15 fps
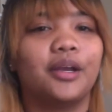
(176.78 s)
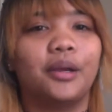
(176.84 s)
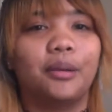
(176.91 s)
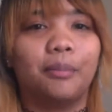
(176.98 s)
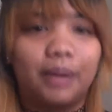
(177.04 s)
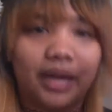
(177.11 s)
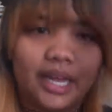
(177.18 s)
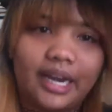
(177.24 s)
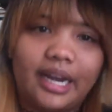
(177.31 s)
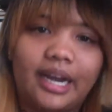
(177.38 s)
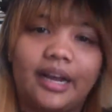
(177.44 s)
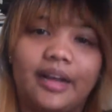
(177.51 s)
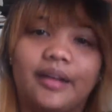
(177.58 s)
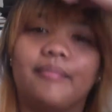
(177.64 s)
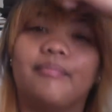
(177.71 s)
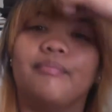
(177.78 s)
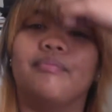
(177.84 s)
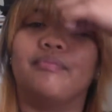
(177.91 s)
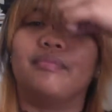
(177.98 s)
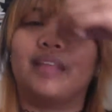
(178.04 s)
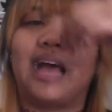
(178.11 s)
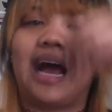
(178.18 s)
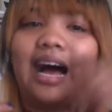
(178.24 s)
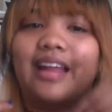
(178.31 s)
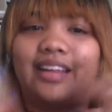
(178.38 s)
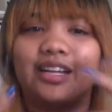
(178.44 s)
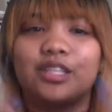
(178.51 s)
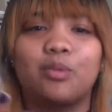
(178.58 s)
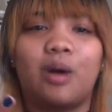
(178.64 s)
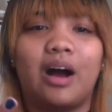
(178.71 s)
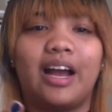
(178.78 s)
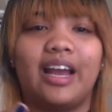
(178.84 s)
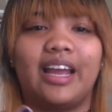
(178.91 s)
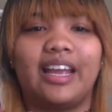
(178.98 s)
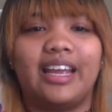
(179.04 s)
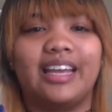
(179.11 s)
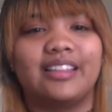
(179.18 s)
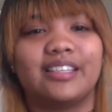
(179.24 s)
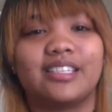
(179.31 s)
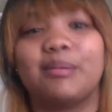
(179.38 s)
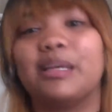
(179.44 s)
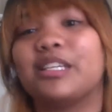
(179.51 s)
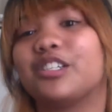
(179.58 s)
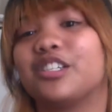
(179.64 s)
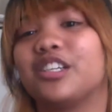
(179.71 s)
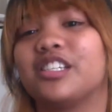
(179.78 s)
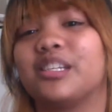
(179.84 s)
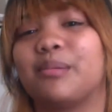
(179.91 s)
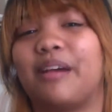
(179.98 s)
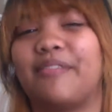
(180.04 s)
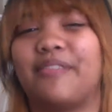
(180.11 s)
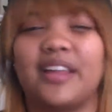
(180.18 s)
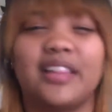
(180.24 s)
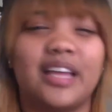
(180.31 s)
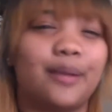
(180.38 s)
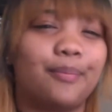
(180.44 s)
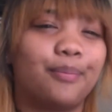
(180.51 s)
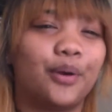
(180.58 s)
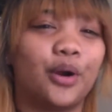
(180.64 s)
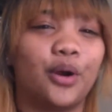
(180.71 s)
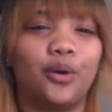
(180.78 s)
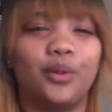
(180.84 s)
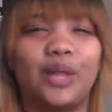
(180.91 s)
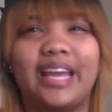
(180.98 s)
But that's why in the semester system I find that a pro.